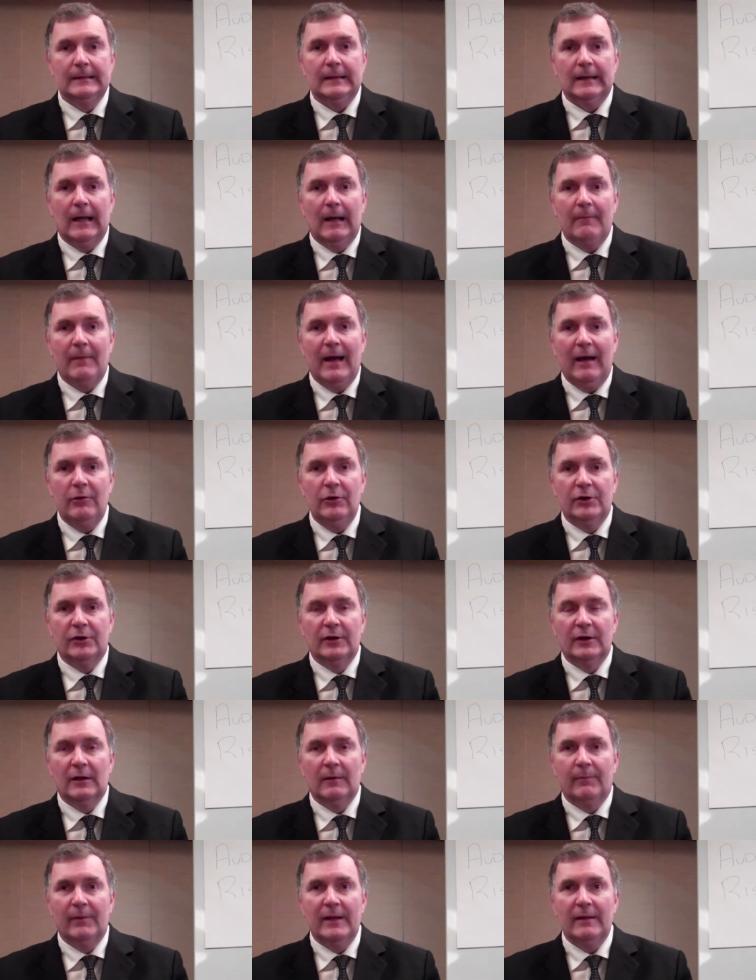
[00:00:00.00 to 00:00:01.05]
how you
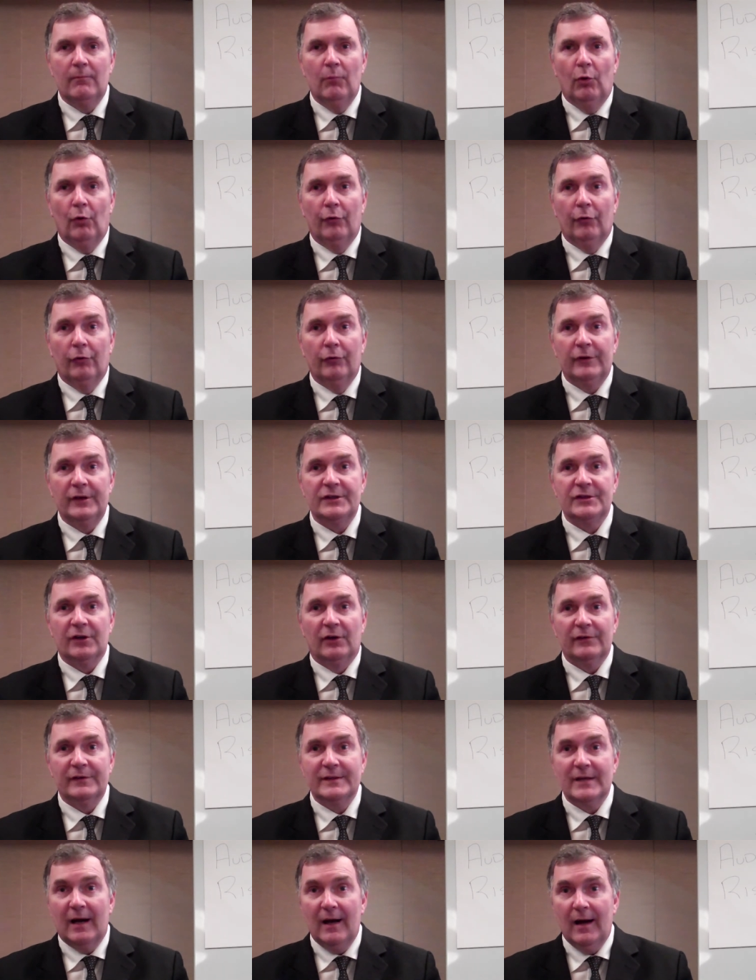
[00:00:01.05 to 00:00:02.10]
can complete more audits
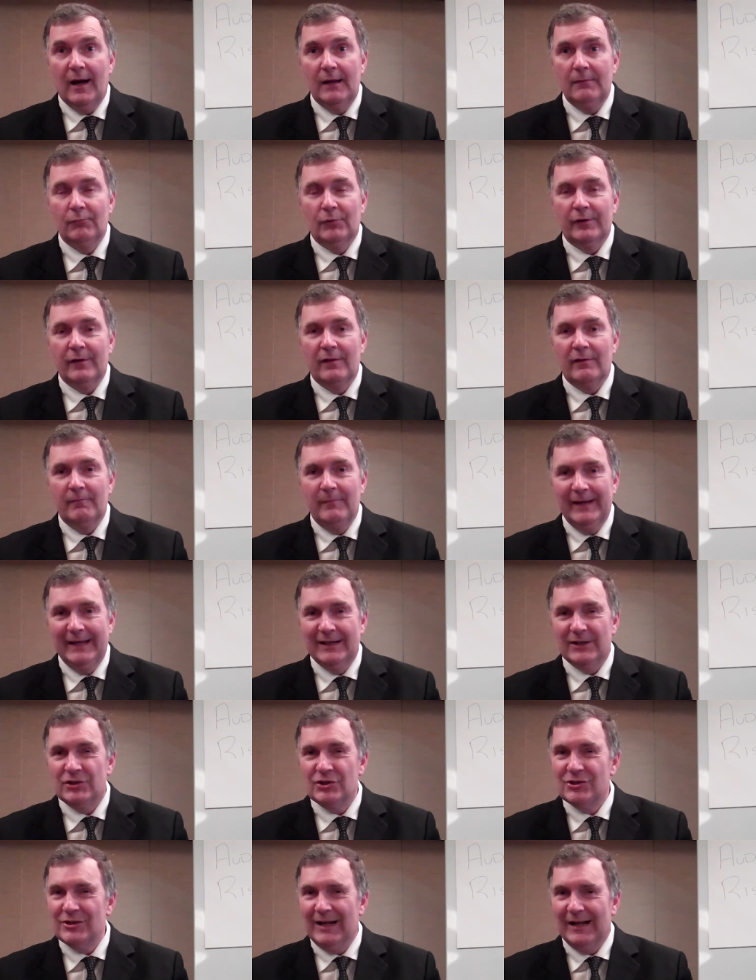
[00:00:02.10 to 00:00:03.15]
on time, one of the
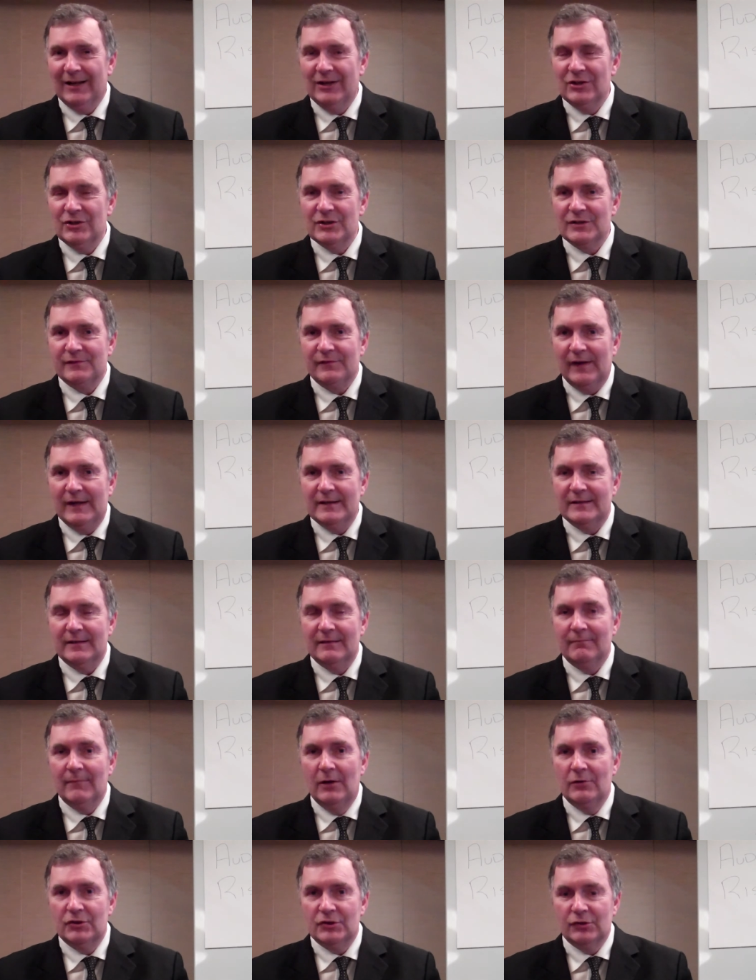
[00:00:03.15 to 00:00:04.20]
biggest challenges
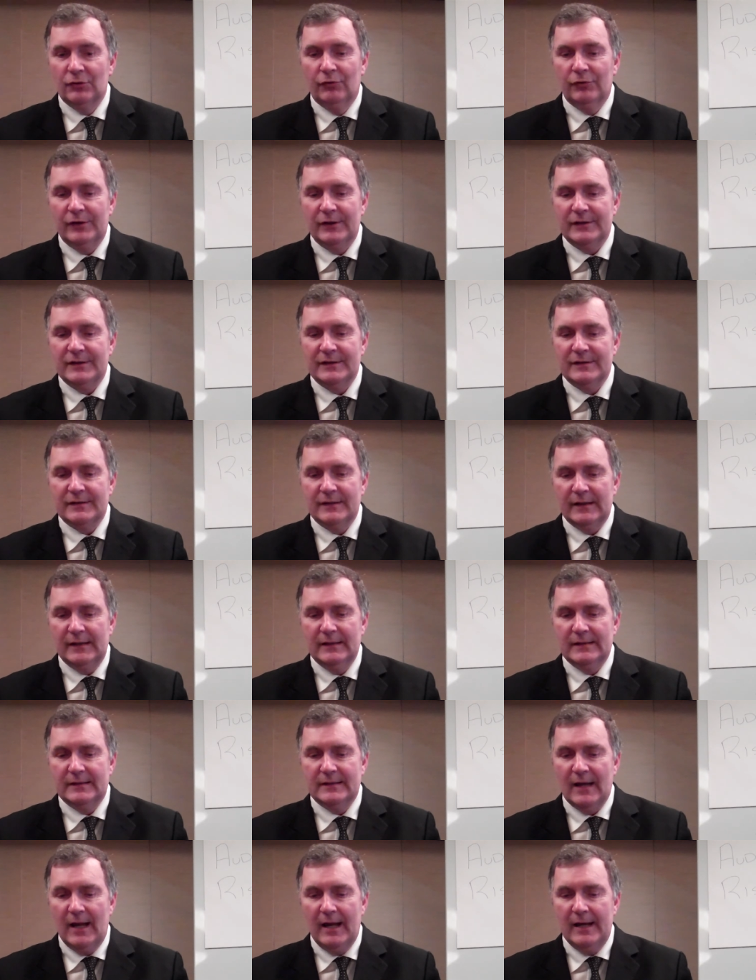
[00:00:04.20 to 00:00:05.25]
facing most auditors
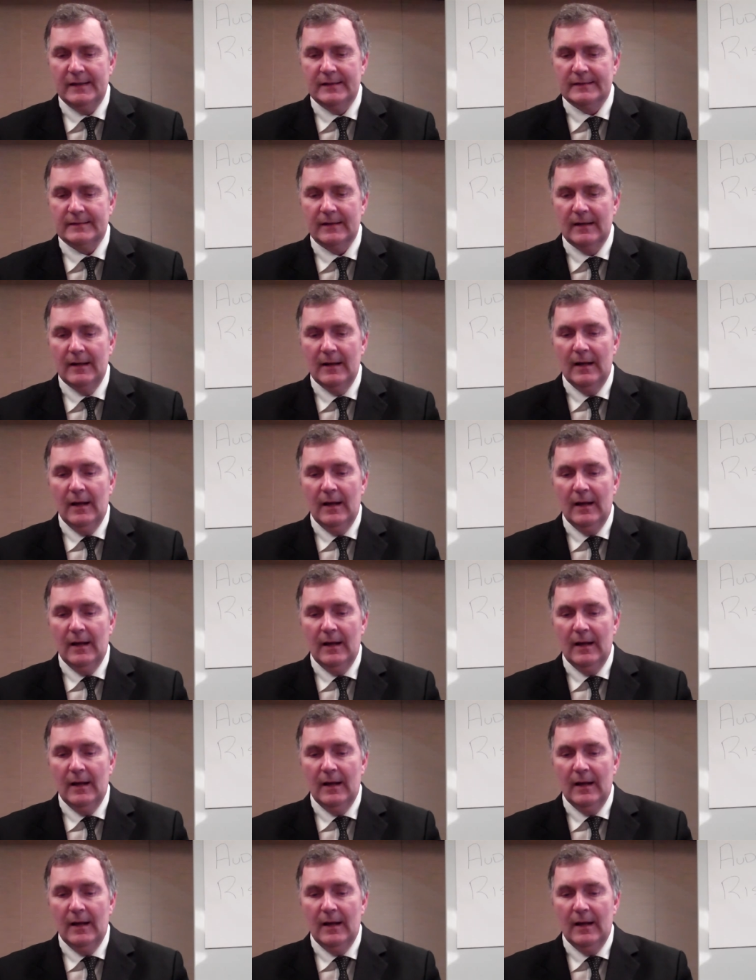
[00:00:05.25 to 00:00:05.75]
these days.